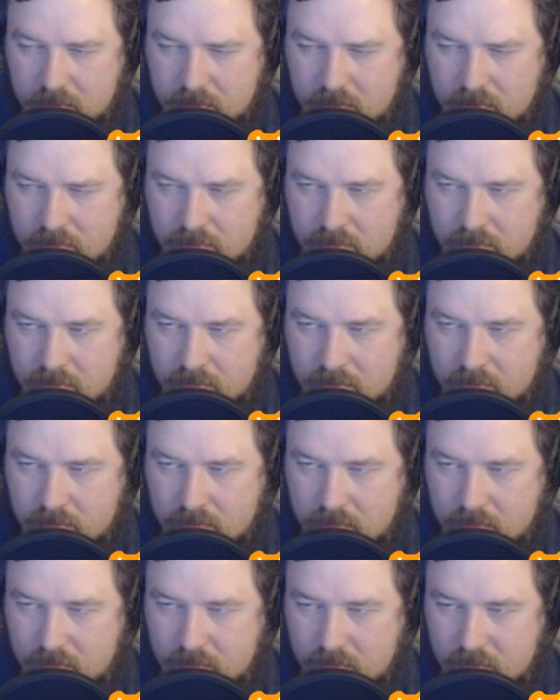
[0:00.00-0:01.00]

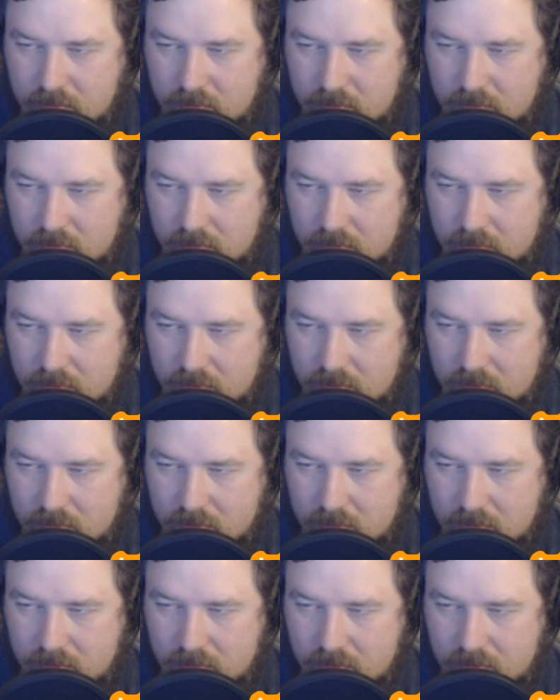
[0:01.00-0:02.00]

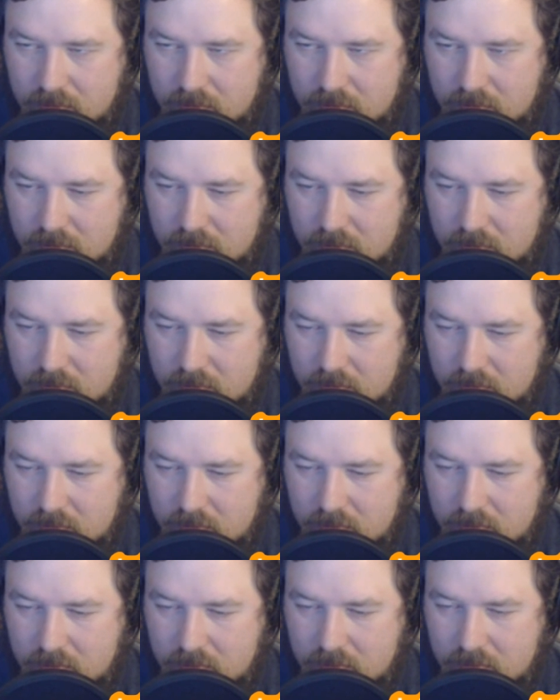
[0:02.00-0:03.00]

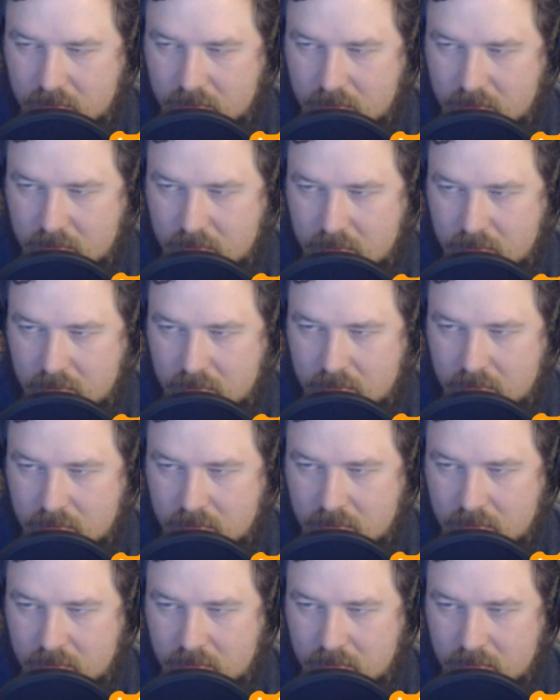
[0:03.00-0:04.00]

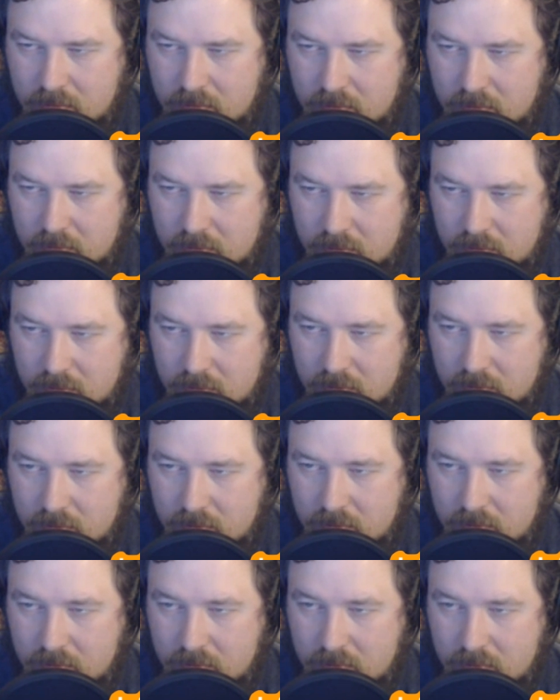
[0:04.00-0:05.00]

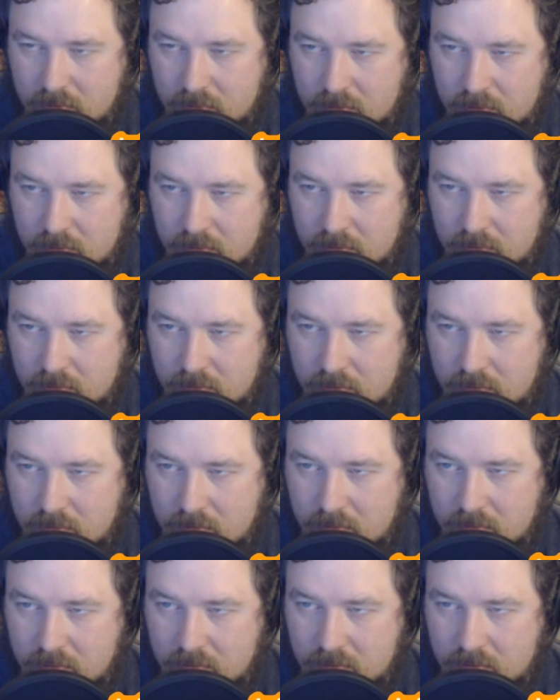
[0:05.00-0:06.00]

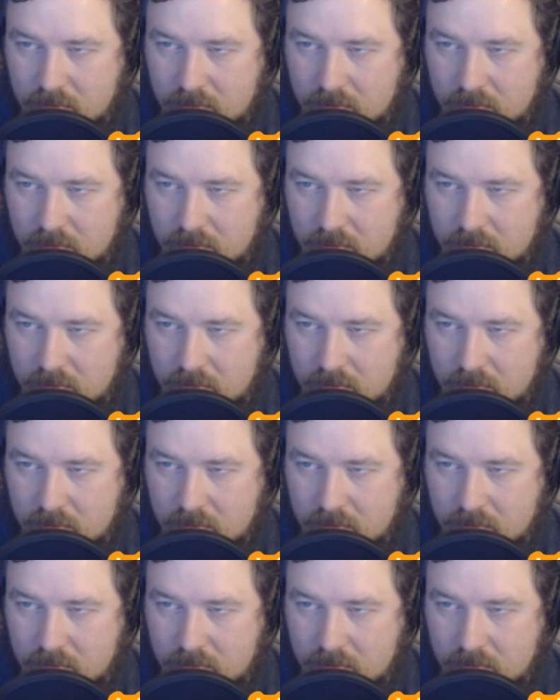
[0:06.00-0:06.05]
This person isn't speaking.